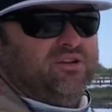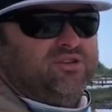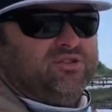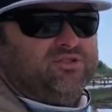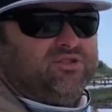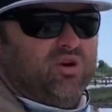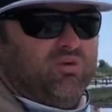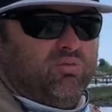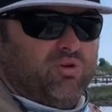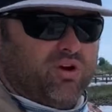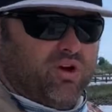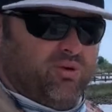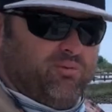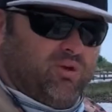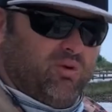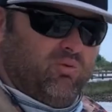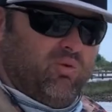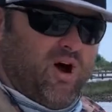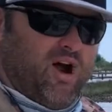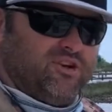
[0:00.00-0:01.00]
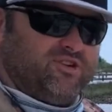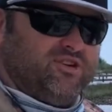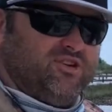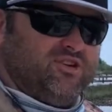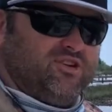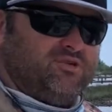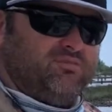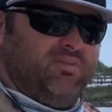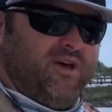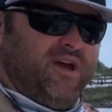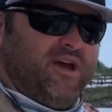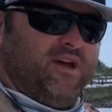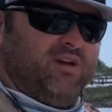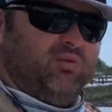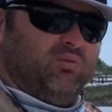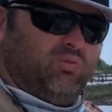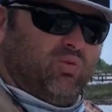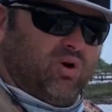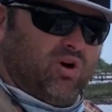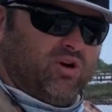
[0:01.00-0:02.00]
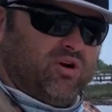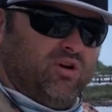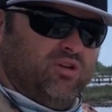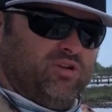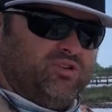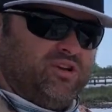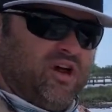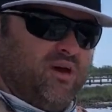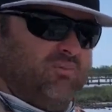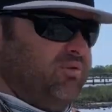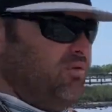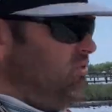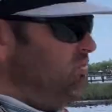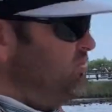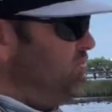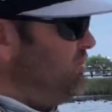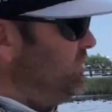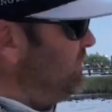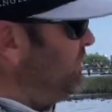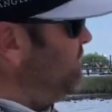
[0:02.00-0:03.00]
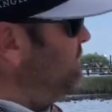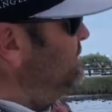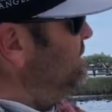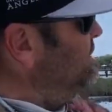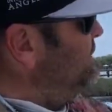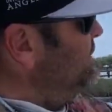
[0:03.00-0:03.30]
So we're going to be watching this bait work on the top of the water.